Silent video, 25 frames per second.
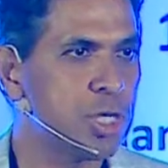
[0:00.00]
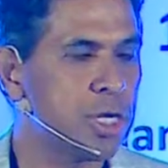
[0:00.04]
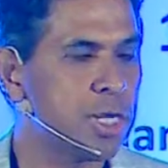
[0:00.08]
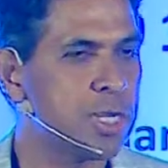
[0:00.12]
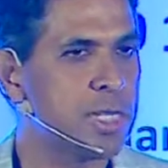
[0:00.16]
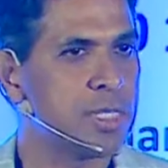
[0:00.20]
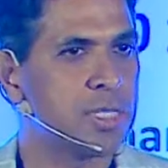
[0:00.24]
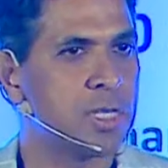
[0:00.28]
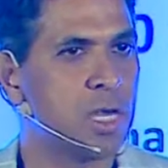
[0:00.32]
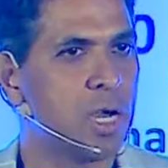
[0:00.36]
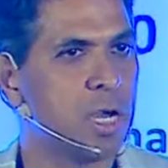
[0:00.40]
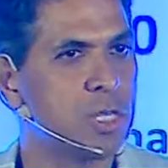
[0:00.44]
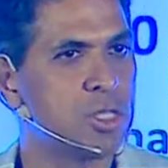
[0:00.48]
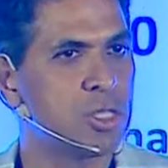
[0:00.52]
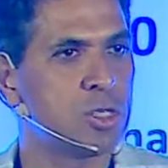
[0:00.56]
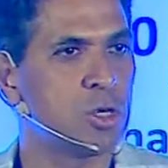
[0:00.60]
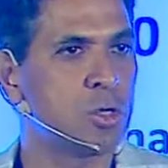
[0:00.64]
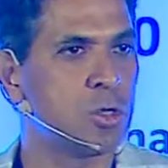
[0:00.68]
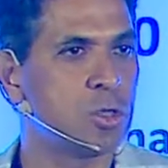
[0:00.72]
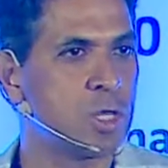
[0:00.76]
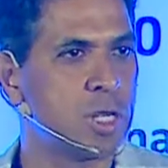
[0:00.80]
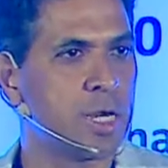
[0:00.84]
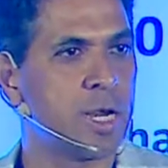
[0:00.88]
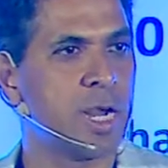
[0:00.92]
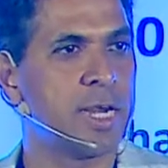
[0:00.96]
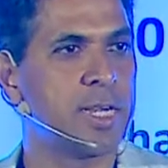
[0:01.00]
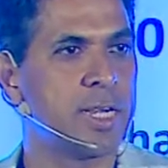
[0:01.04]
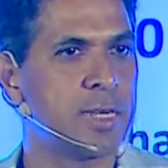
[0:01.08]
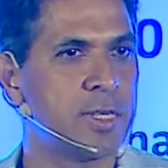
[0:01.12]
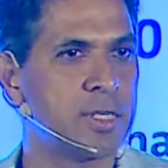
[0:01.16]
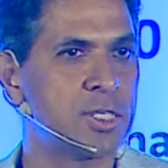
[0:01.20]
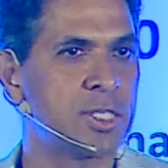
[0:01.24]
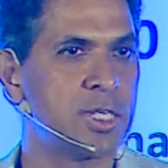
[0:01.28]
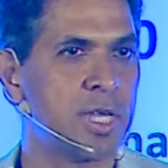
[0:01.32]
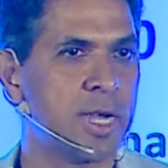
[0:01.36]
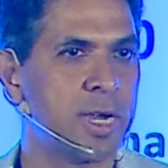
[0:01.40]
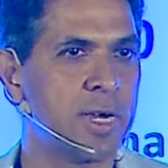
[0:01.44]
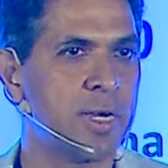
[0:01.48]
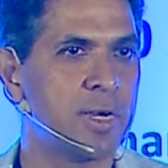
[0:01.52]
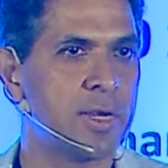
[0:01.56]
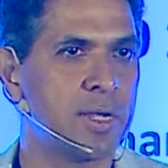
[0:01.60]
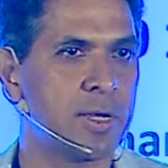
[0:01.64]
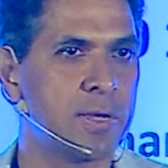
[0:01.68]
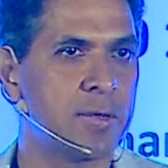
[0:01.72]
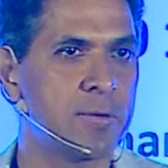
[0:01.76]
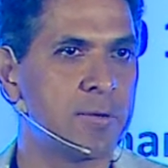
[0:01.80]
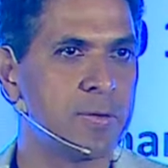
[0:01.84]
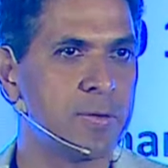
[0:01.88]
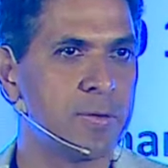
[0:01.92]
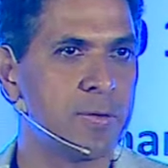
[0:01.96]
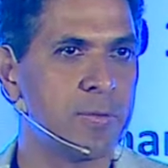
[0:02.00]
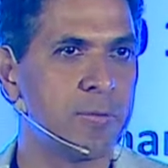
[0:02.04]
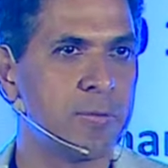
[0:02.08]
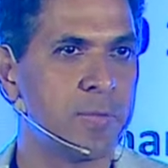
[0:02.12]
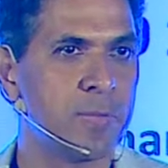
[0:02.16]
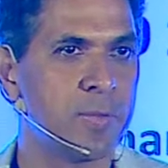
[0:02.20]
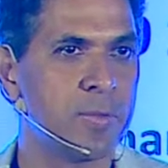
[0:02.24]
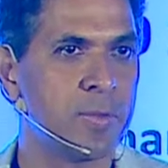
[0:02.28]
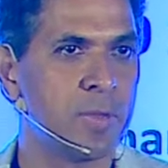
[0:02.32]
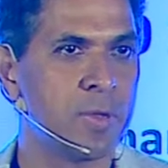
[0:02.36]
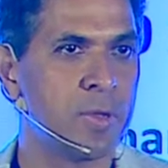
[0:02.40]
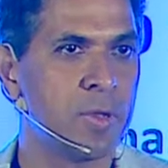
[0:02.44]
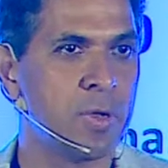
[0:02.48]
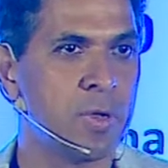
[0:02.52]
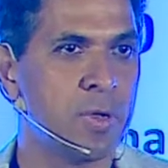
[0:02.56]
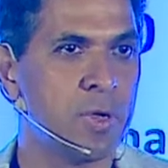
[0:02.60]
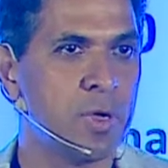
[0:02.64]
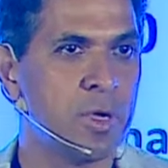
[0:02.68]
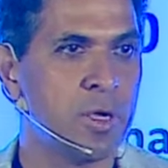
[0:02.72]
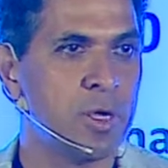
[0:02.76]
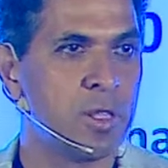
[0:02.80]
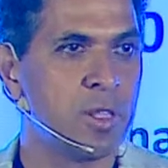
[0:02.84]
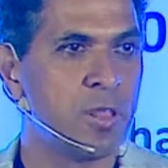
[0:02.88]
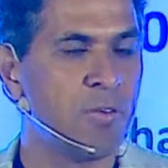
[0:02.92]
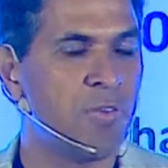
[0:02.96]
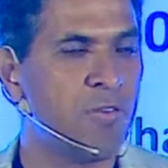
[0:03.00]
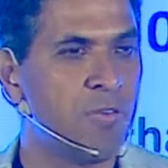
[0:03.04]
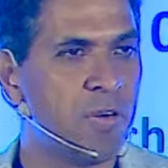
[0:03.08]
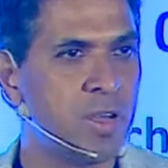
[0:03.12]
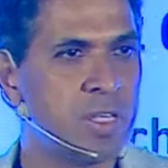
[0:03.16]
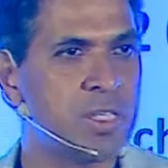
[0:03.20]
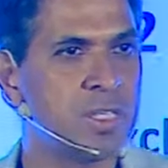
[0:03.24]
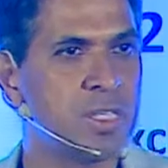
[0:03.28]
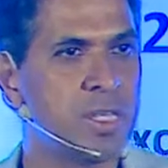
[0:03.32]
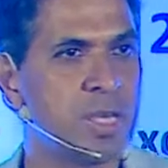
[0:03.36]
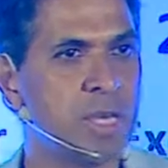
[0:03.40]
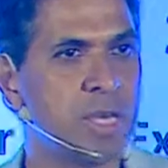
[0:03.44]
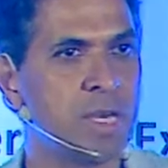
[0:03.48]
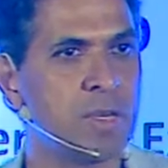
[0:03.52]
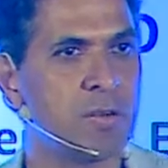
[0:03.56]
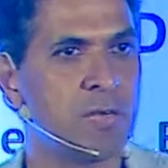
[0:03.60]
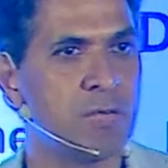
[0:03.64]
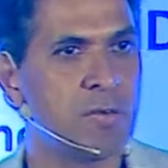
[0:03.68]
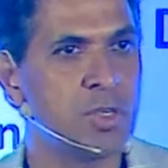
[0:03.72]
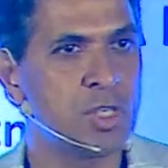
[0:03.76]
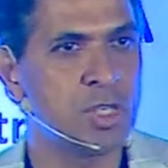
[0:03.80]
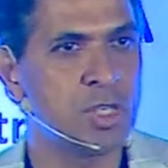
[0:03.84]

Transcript: gets answered on the right-hand side. The first thing which is